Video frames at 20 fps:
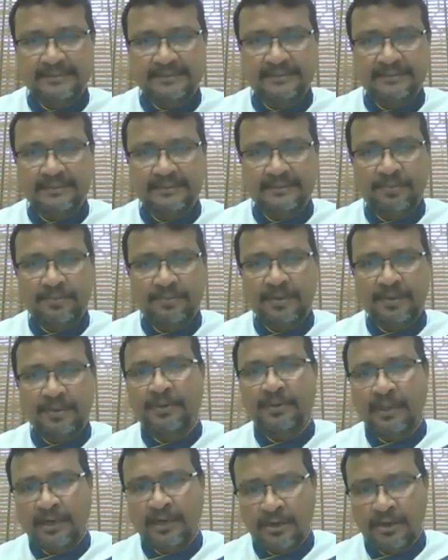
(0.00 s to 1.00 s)
uh, the
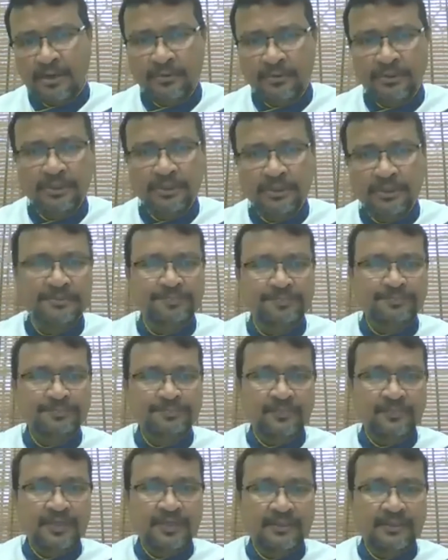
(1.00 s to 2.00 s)
people around uh,
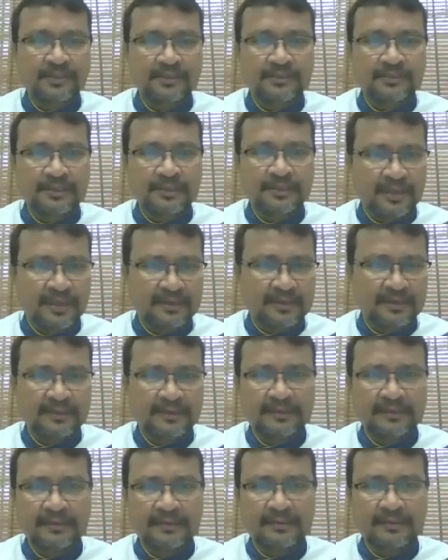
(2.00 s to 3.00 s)
uh, the
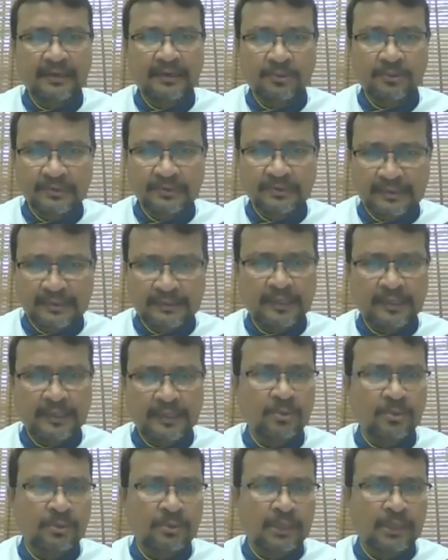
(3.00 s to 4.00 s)
bakery, around the
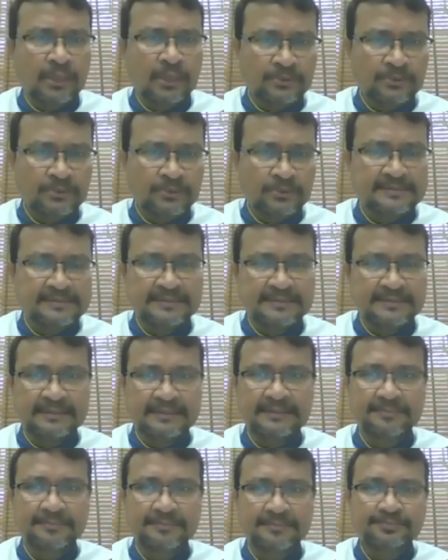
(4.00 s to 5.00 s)
town, around the
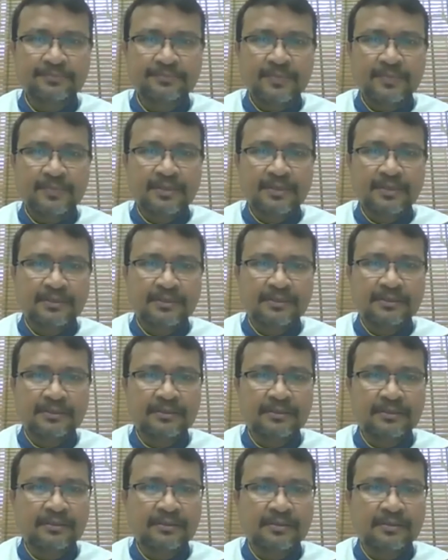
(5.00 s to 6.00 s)
city,
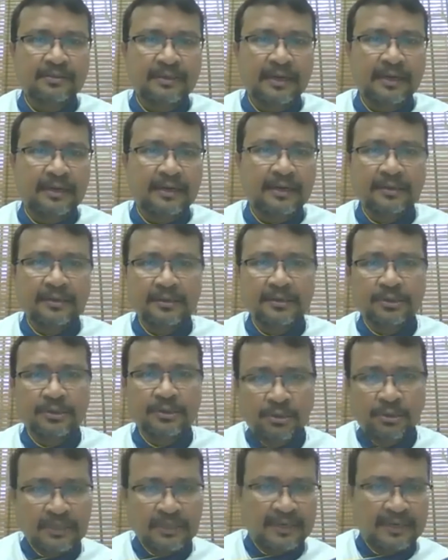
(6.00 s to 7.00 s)
uh, and
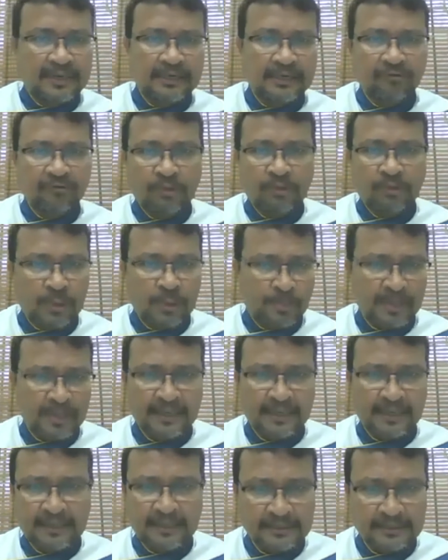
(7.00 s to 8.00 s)
do a kind of a
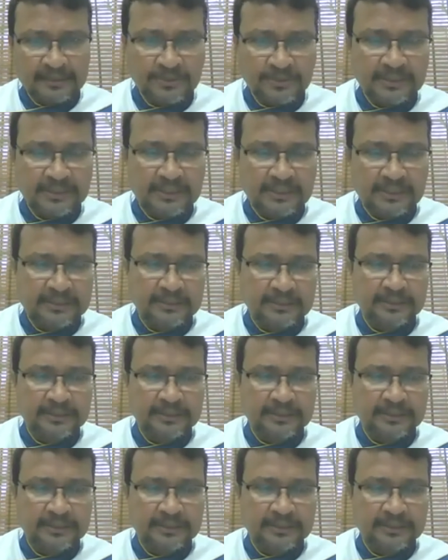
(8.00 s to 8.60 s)
propaganda so that